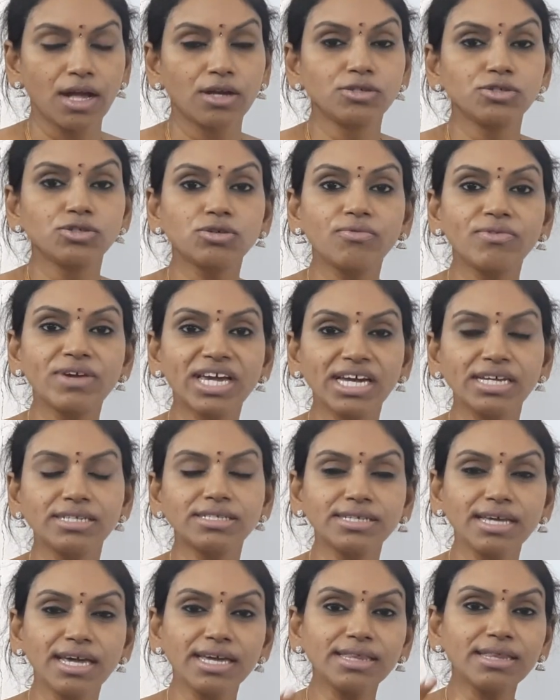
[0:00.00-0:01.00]
So we can
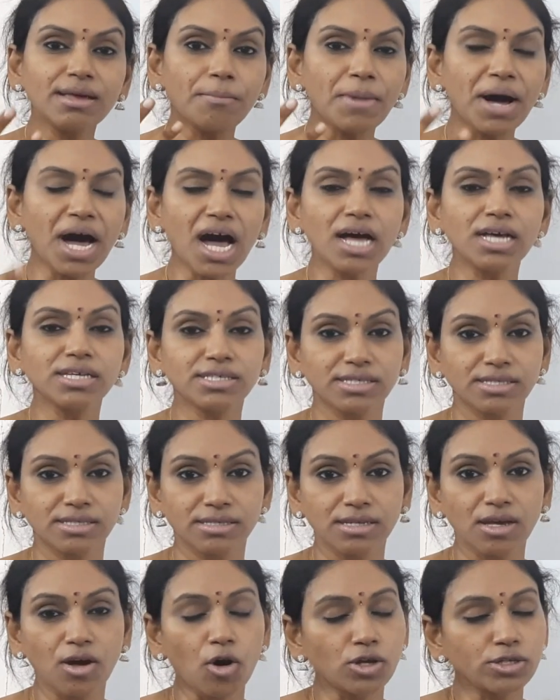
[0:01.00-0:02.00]
say the
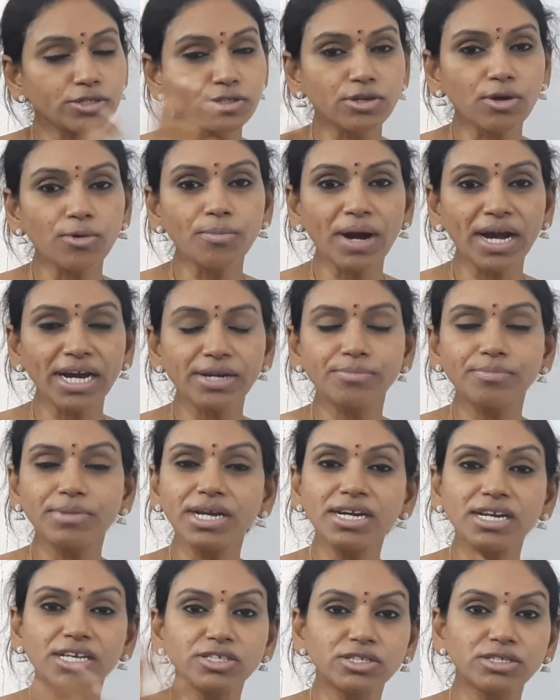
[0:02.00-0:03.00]
mass also might
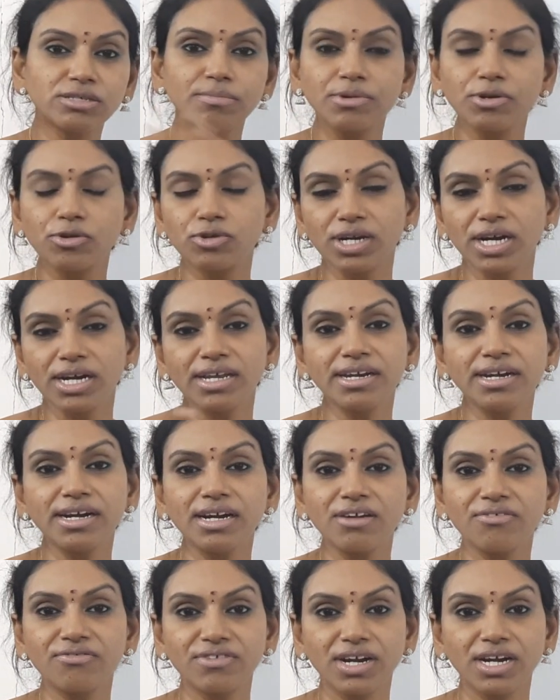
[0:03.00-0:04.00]
be distributed in
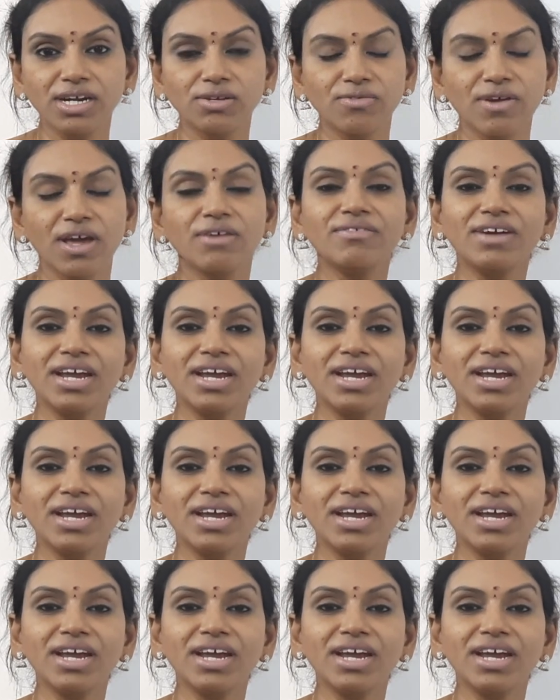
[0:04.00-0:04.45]
a different way.